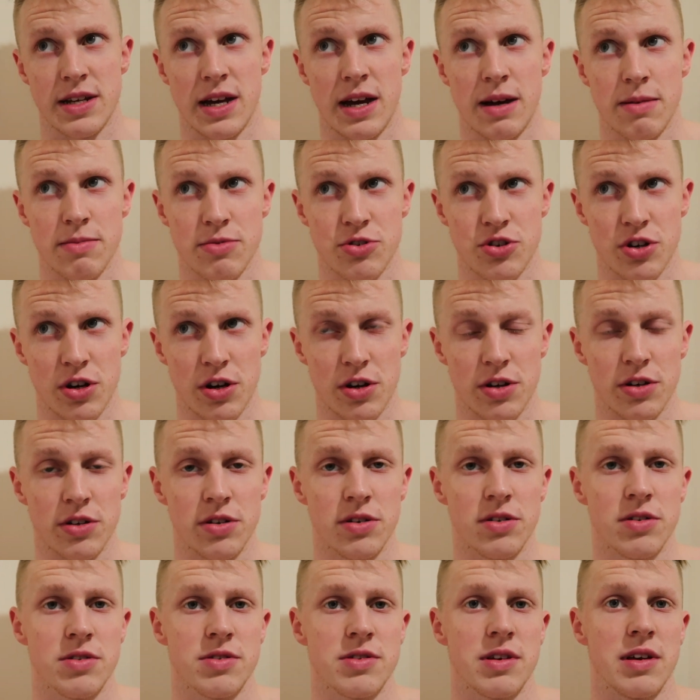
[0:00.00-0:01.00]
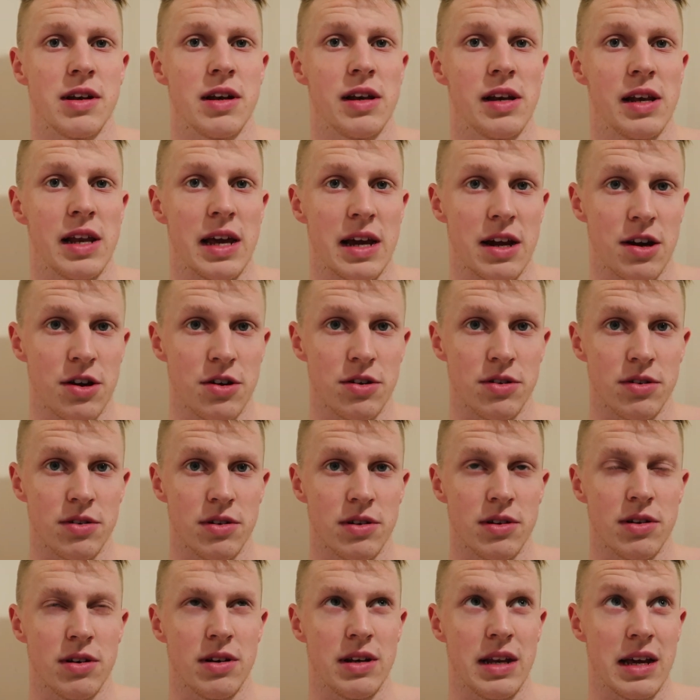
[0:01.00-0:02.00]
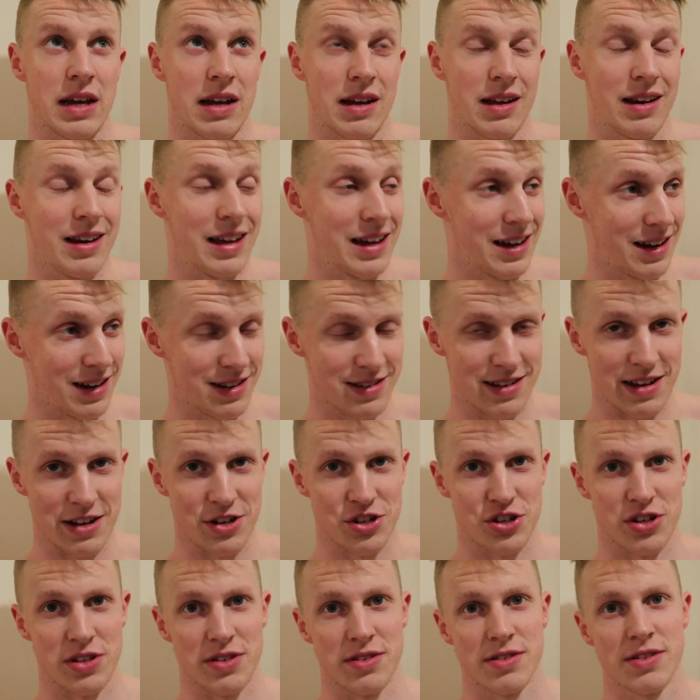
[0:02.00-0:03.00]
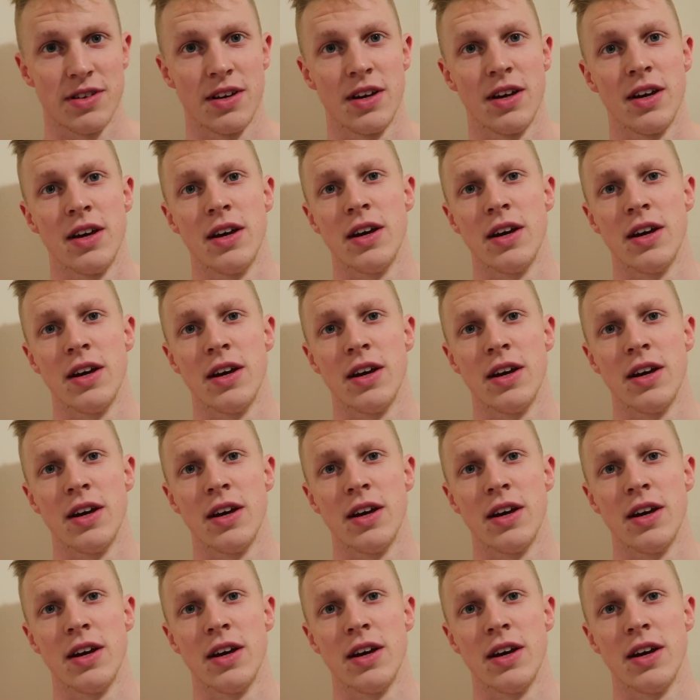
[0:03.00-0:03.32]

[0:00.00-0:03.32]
hamstring curls and leg extensions.